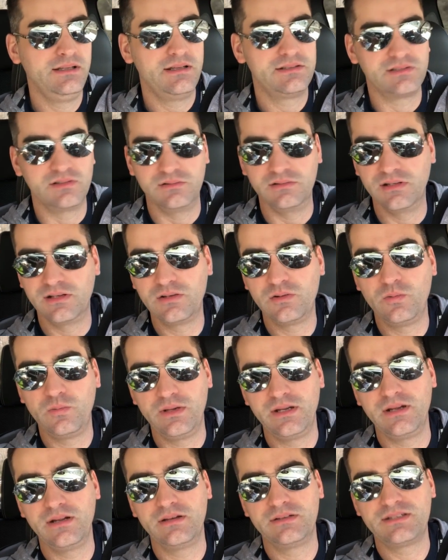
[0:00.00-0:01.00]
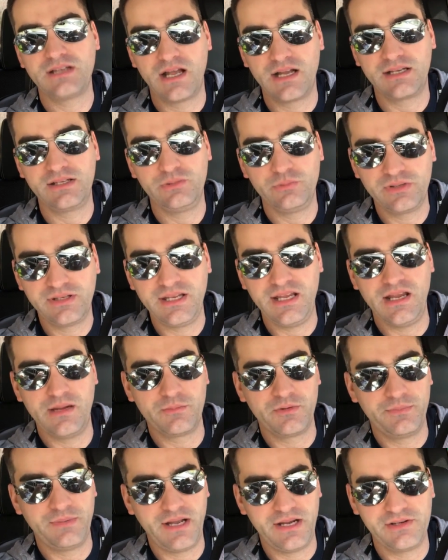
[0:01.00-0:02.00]
It's a little weird talking to a
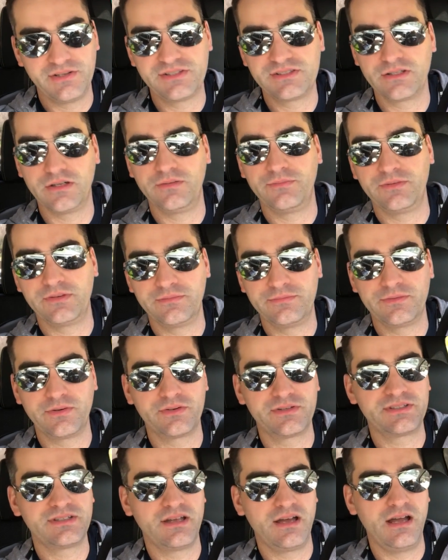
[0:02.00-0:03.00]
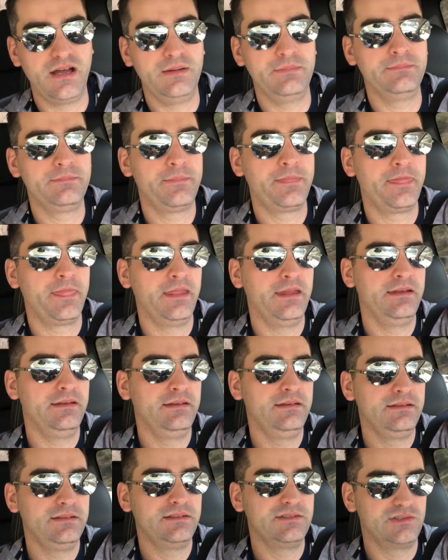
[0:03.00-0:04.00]
camera by yourself for the first time
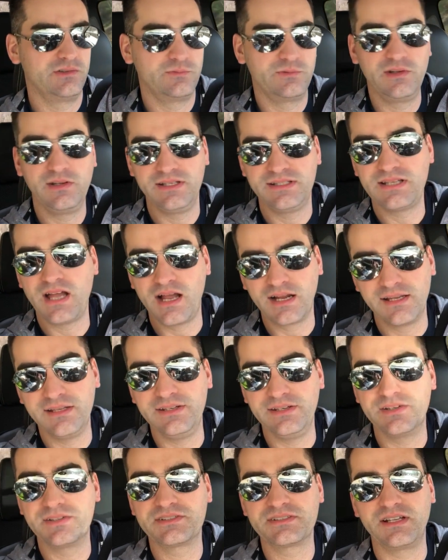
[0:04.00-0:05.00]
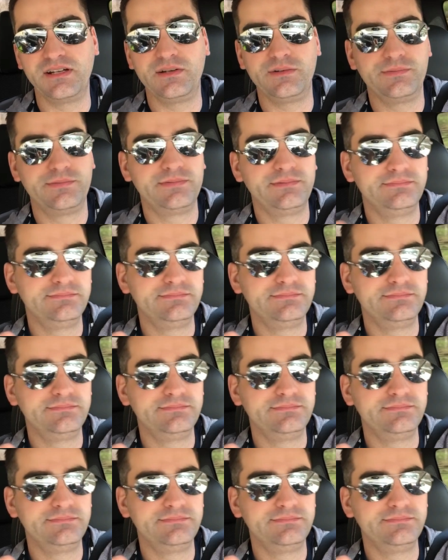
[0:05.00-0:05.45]
because you're really talking to yourself.